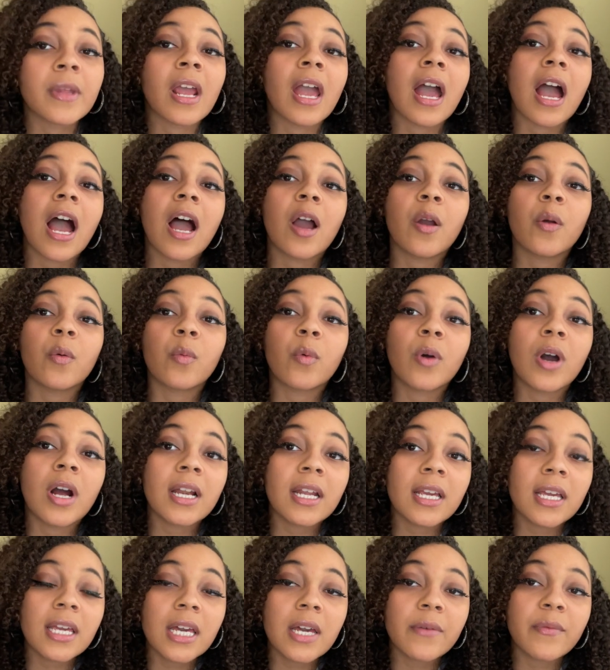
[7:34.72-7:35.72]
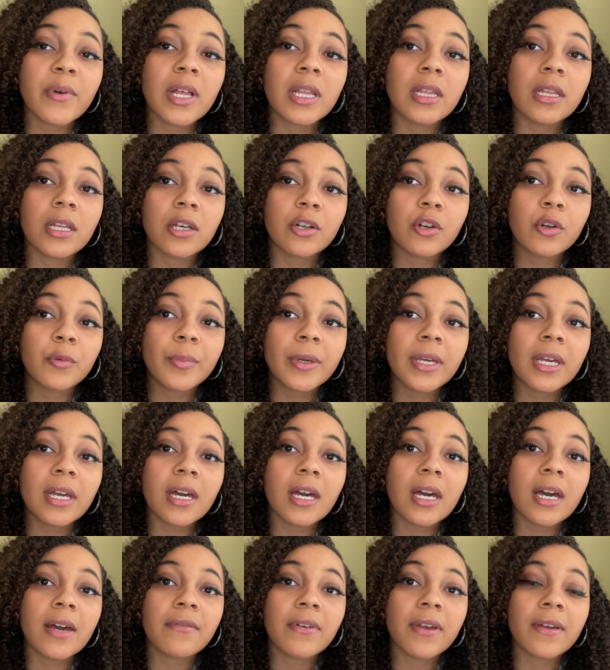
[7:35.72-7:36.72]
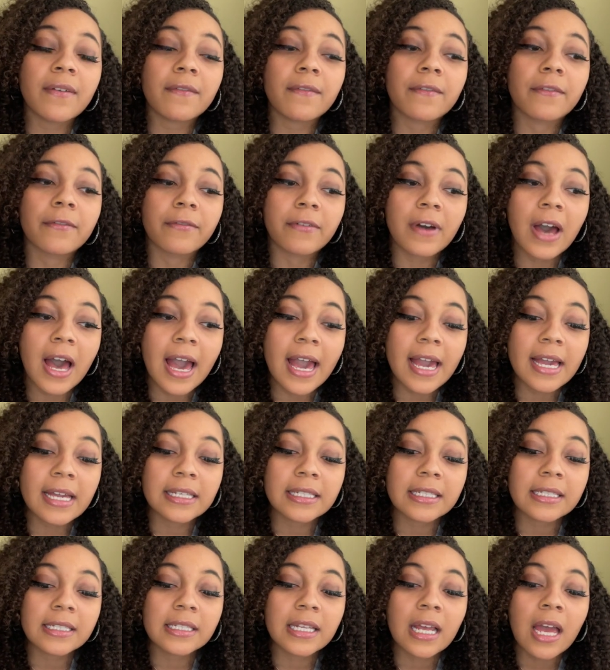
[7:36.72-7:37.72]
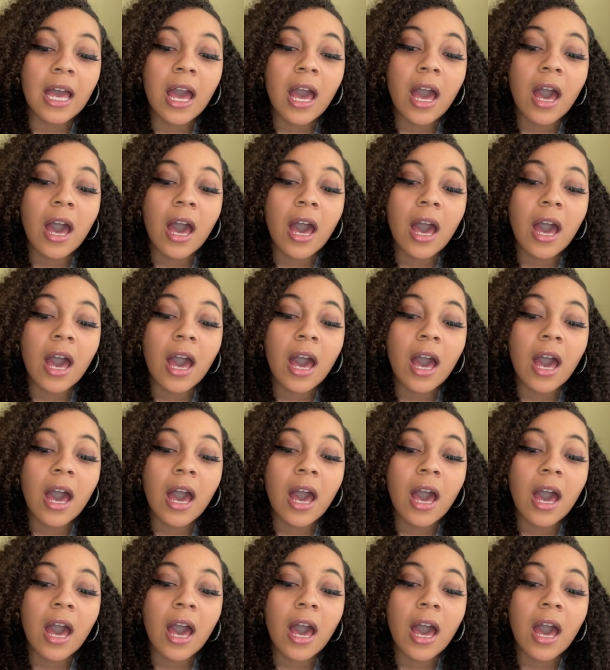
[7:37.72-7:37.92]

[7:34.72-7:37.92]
I want to give a little bit of advice.